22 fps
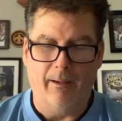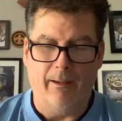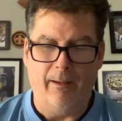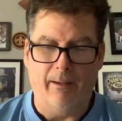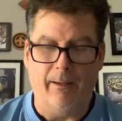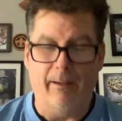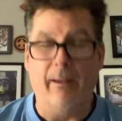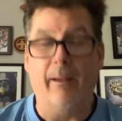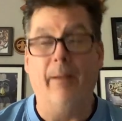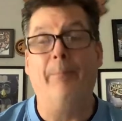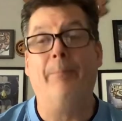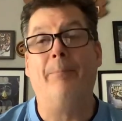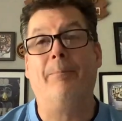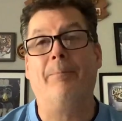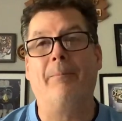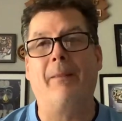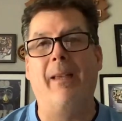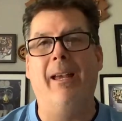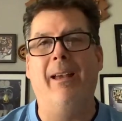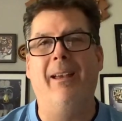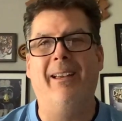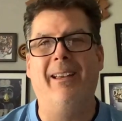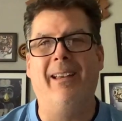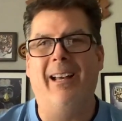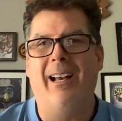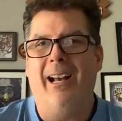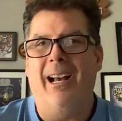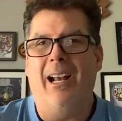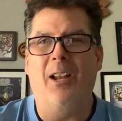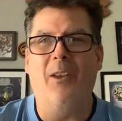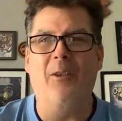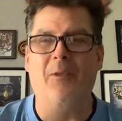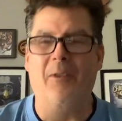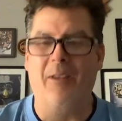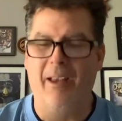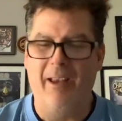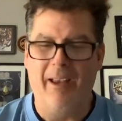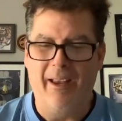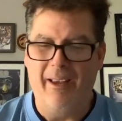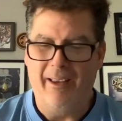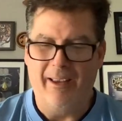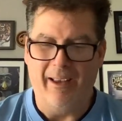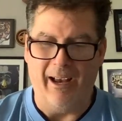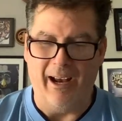Yeah. I don't
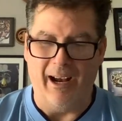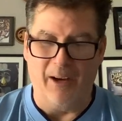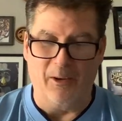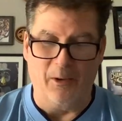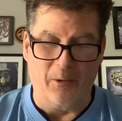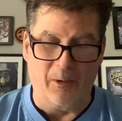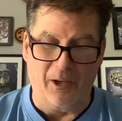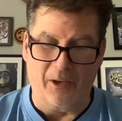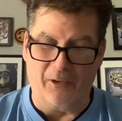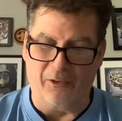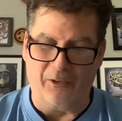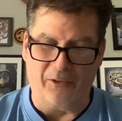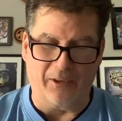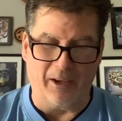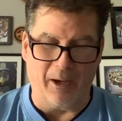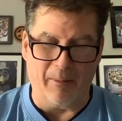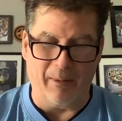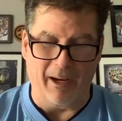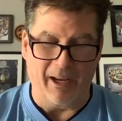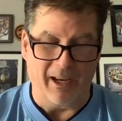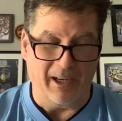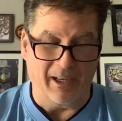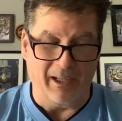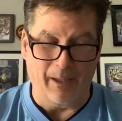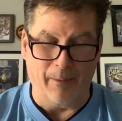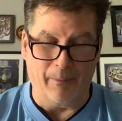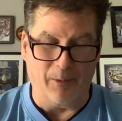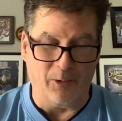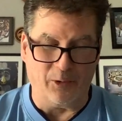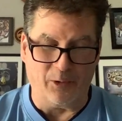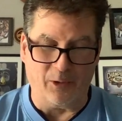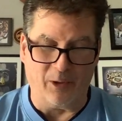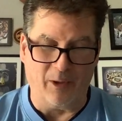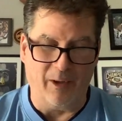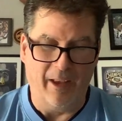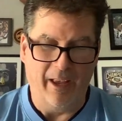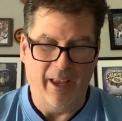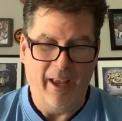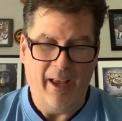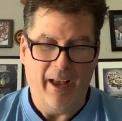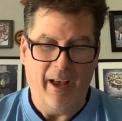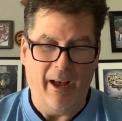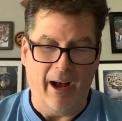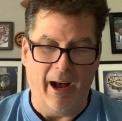know what else to say about A&M this year.
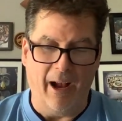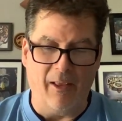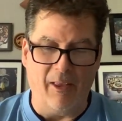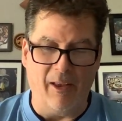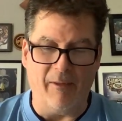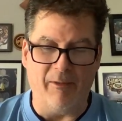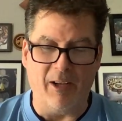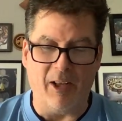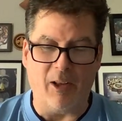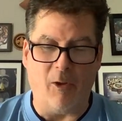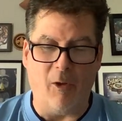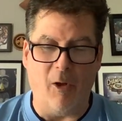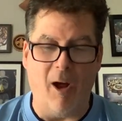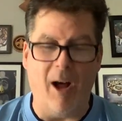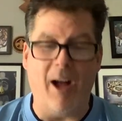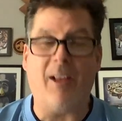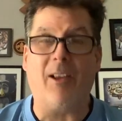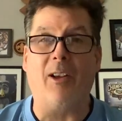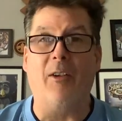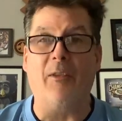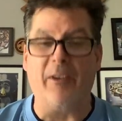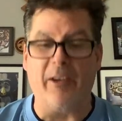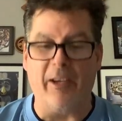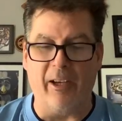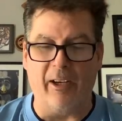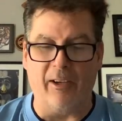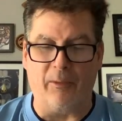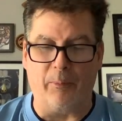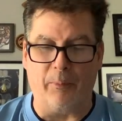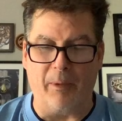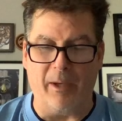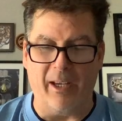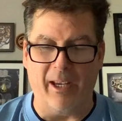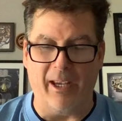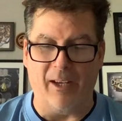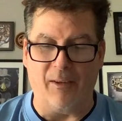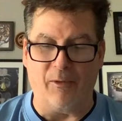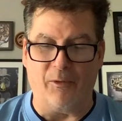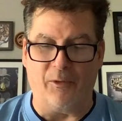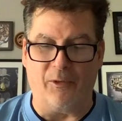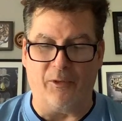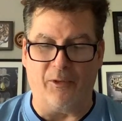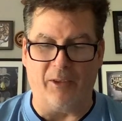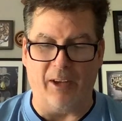11 o'clock on ESPN,
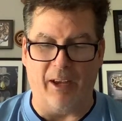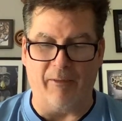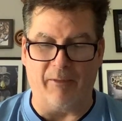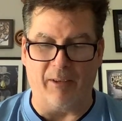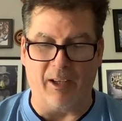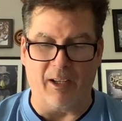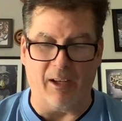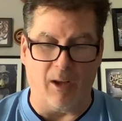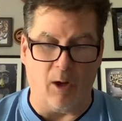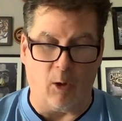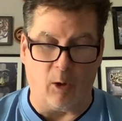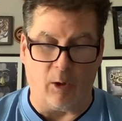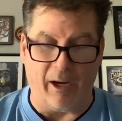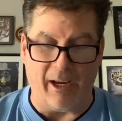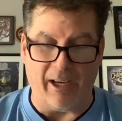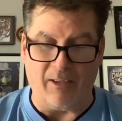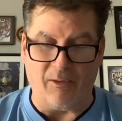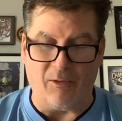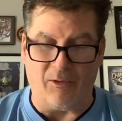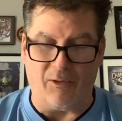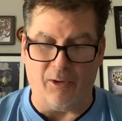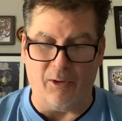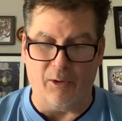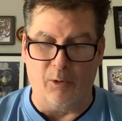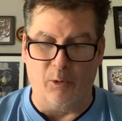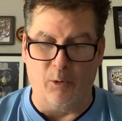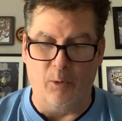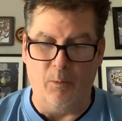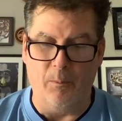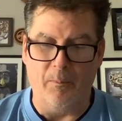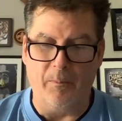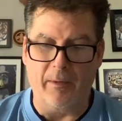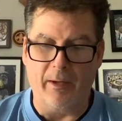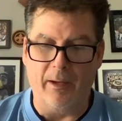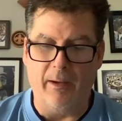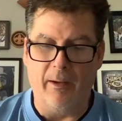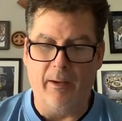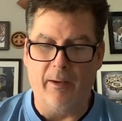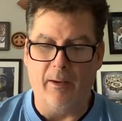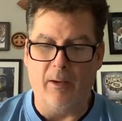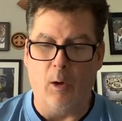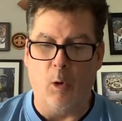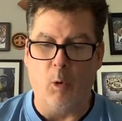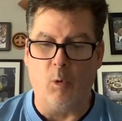8-2
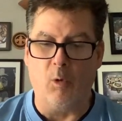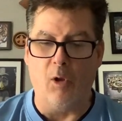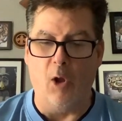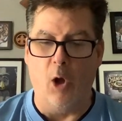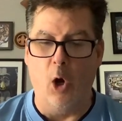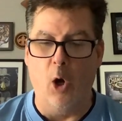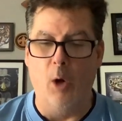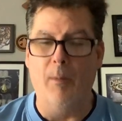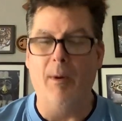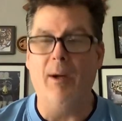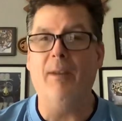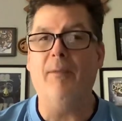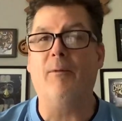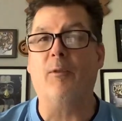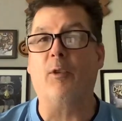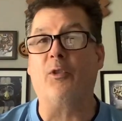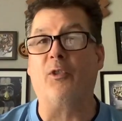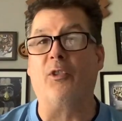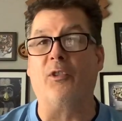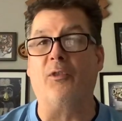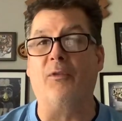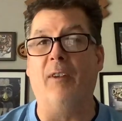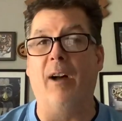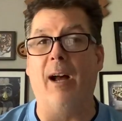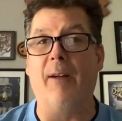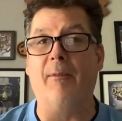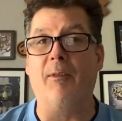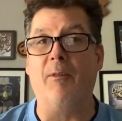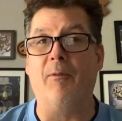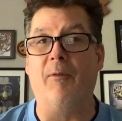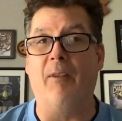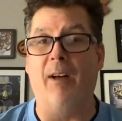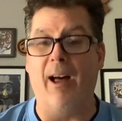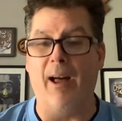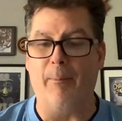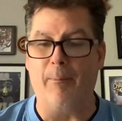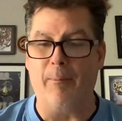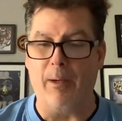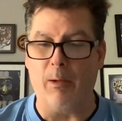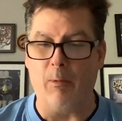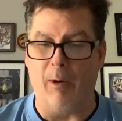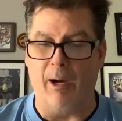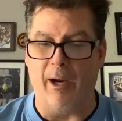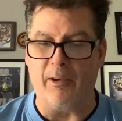Oklahoma versus 5-5
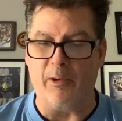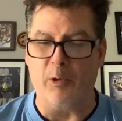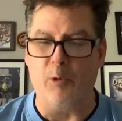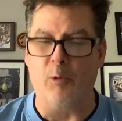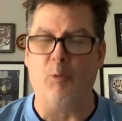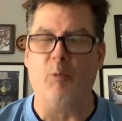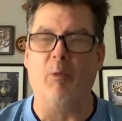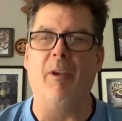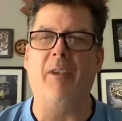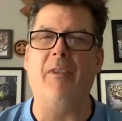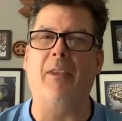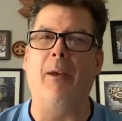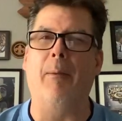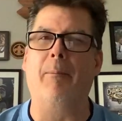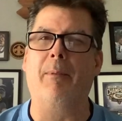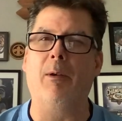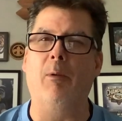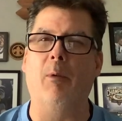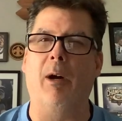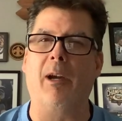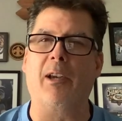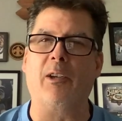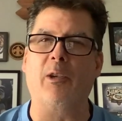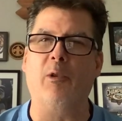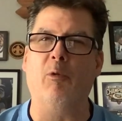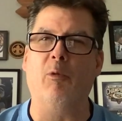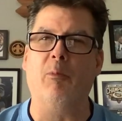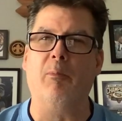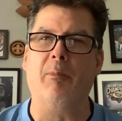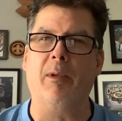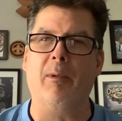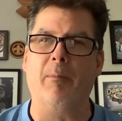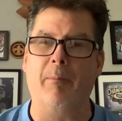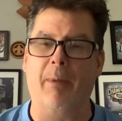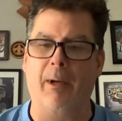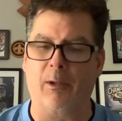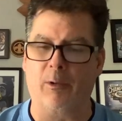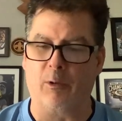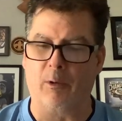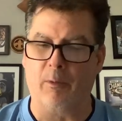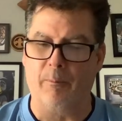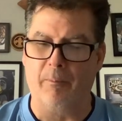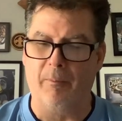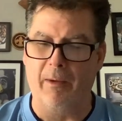BYU. Really thought BYU would be
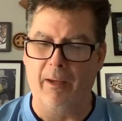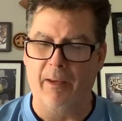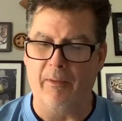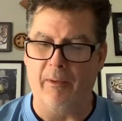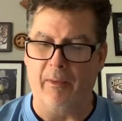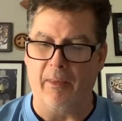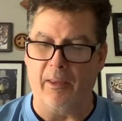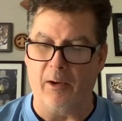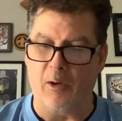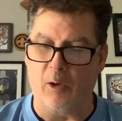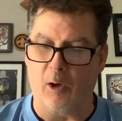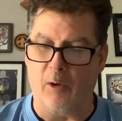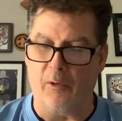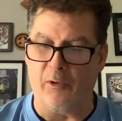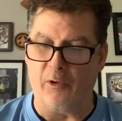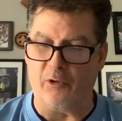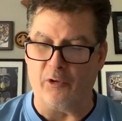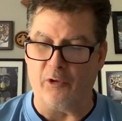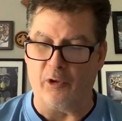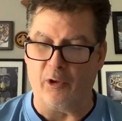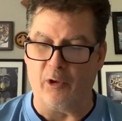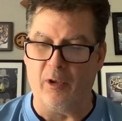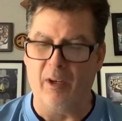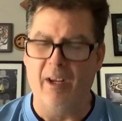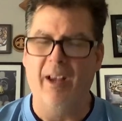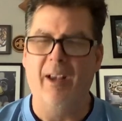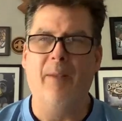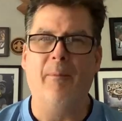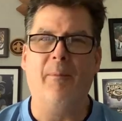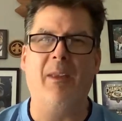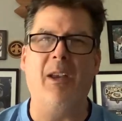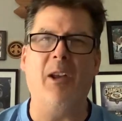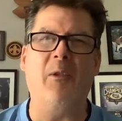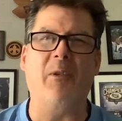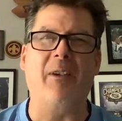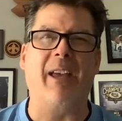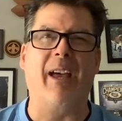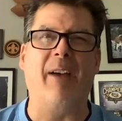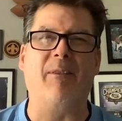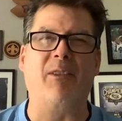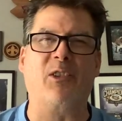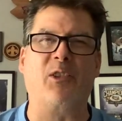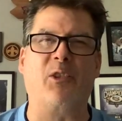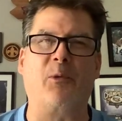better than they are this year. They only
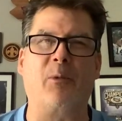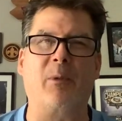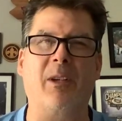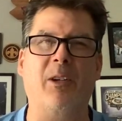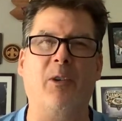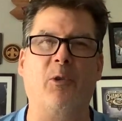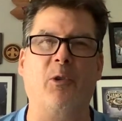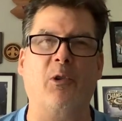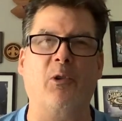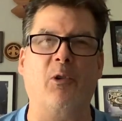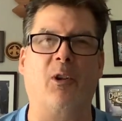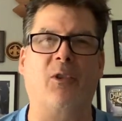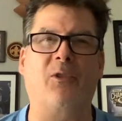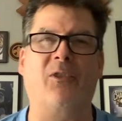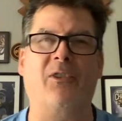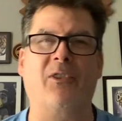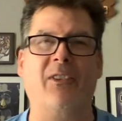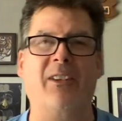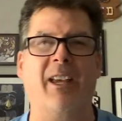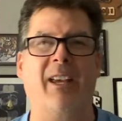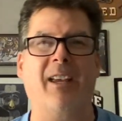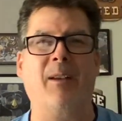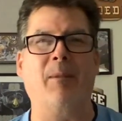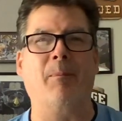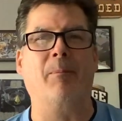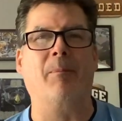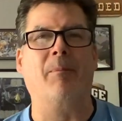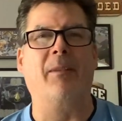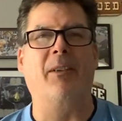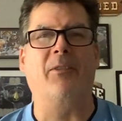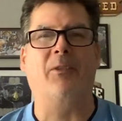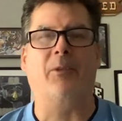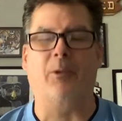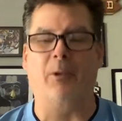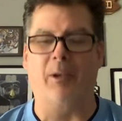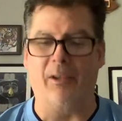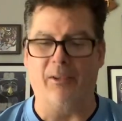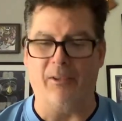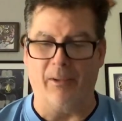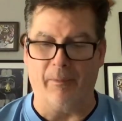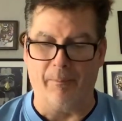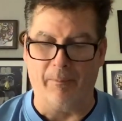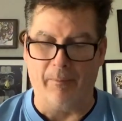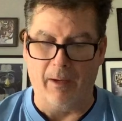average 300 yards a game. That's
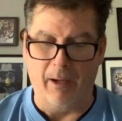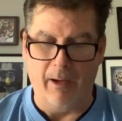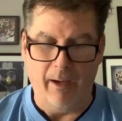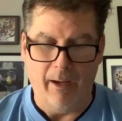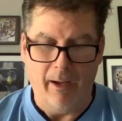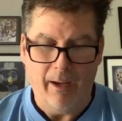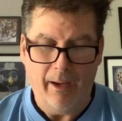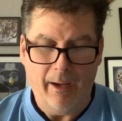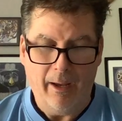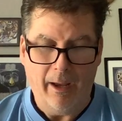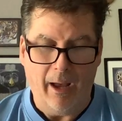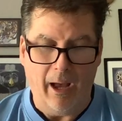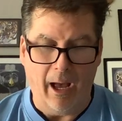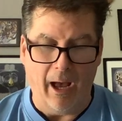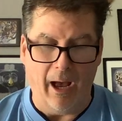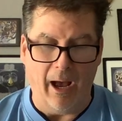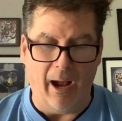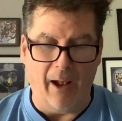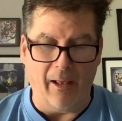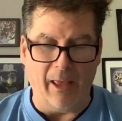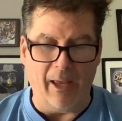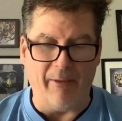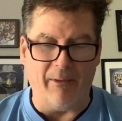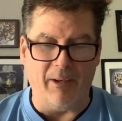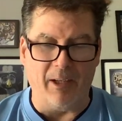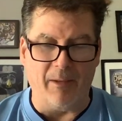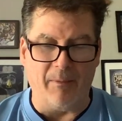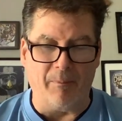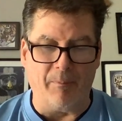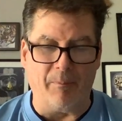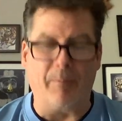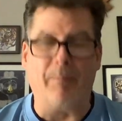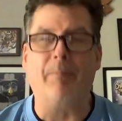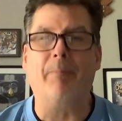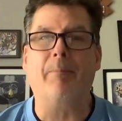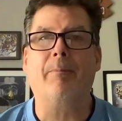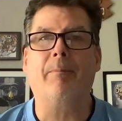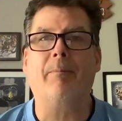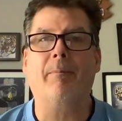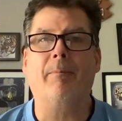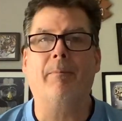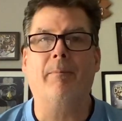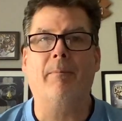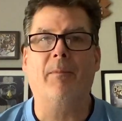crazy. 11
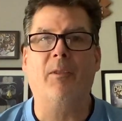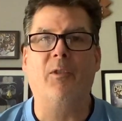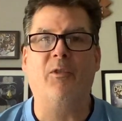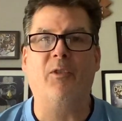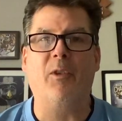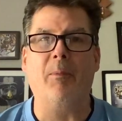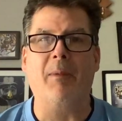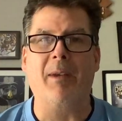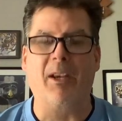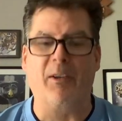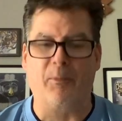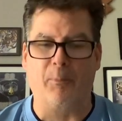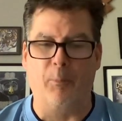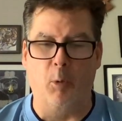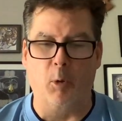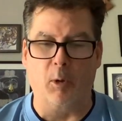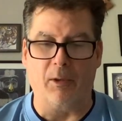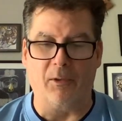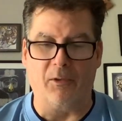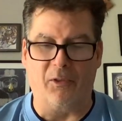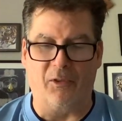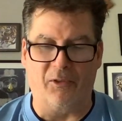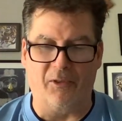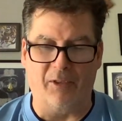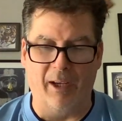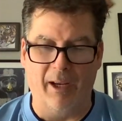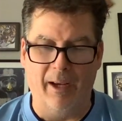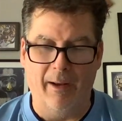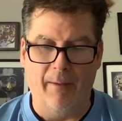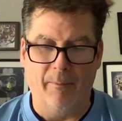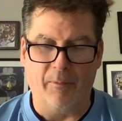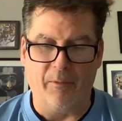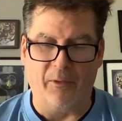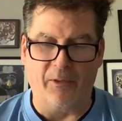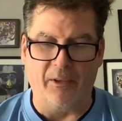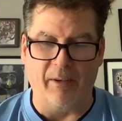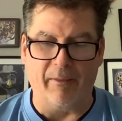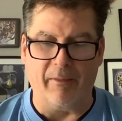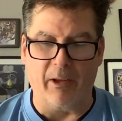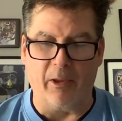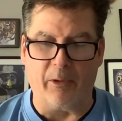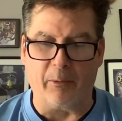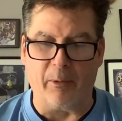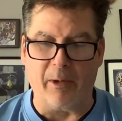CBS Sports,
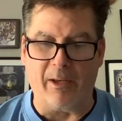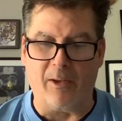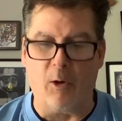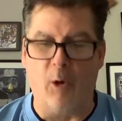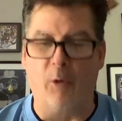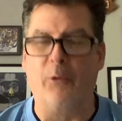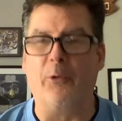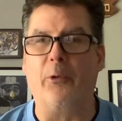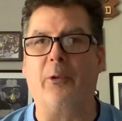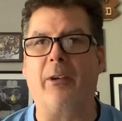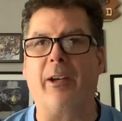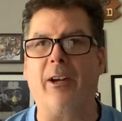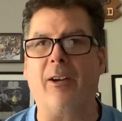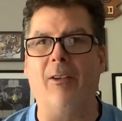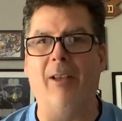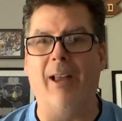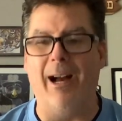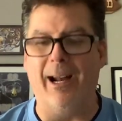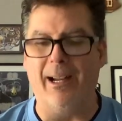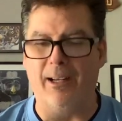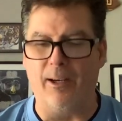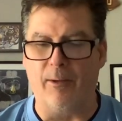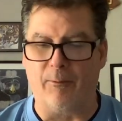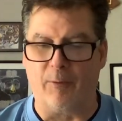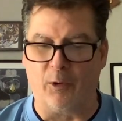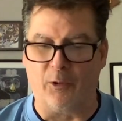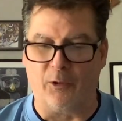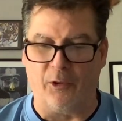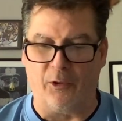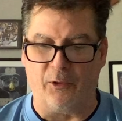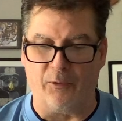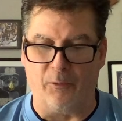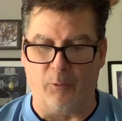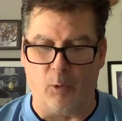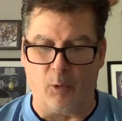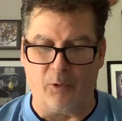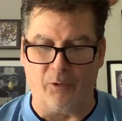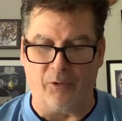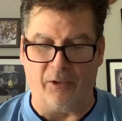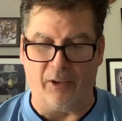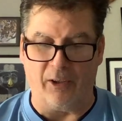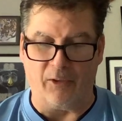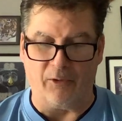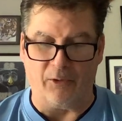7-3 Coastal Carolina versus
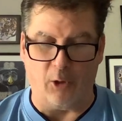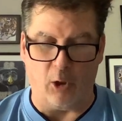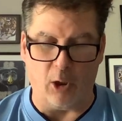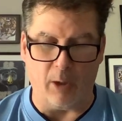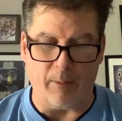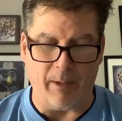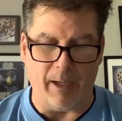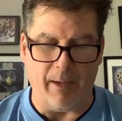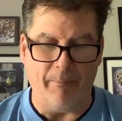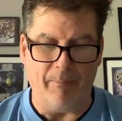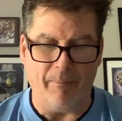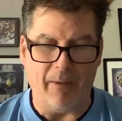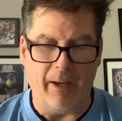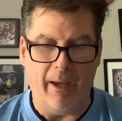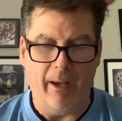4-6 Army.